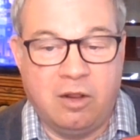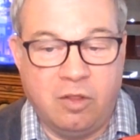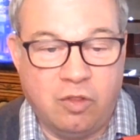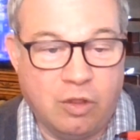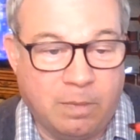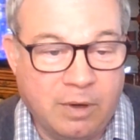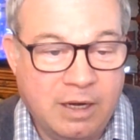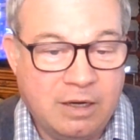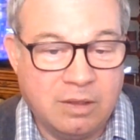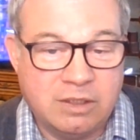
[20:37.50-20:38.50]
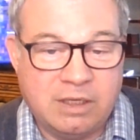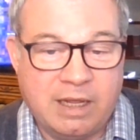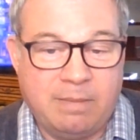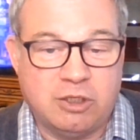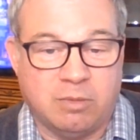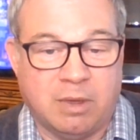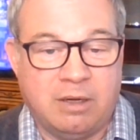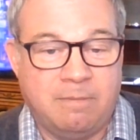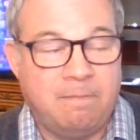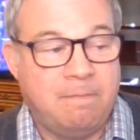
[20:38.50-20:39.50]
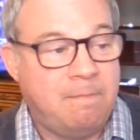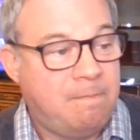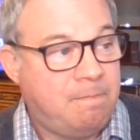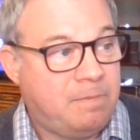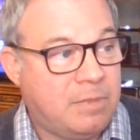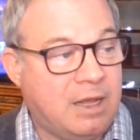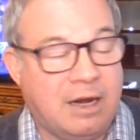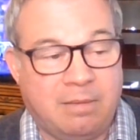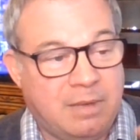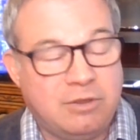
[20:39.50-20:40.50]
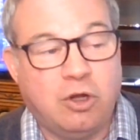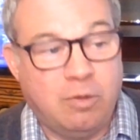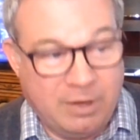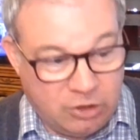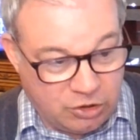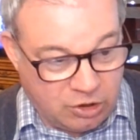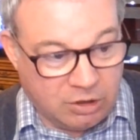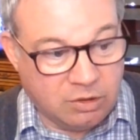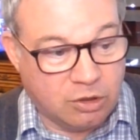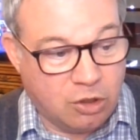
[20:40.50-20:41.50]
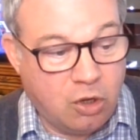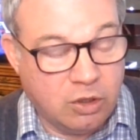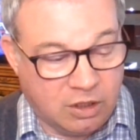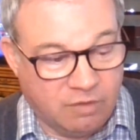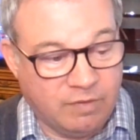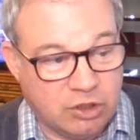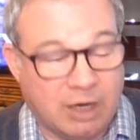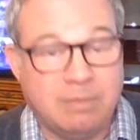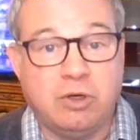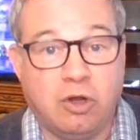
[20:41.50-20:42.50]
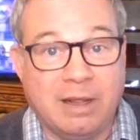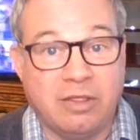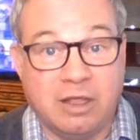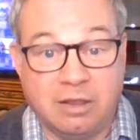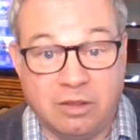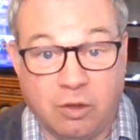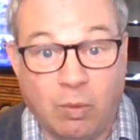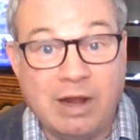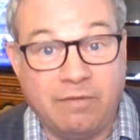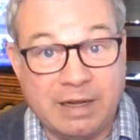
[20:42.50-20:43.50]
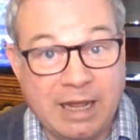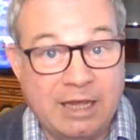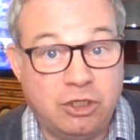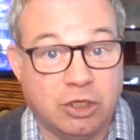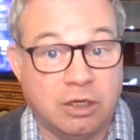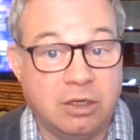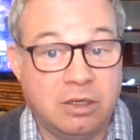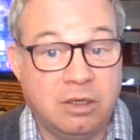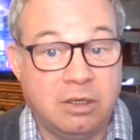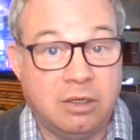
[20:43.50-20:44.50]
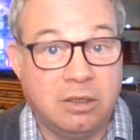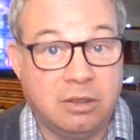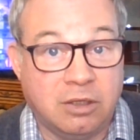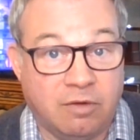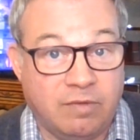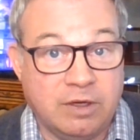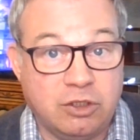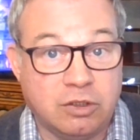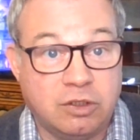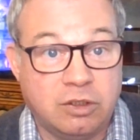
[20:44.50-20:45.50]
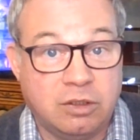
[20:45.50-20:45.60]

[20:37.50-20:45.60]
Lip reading: the political establishment, and I'm not talking about just the call to convention, I'm talking about the ratification conventions.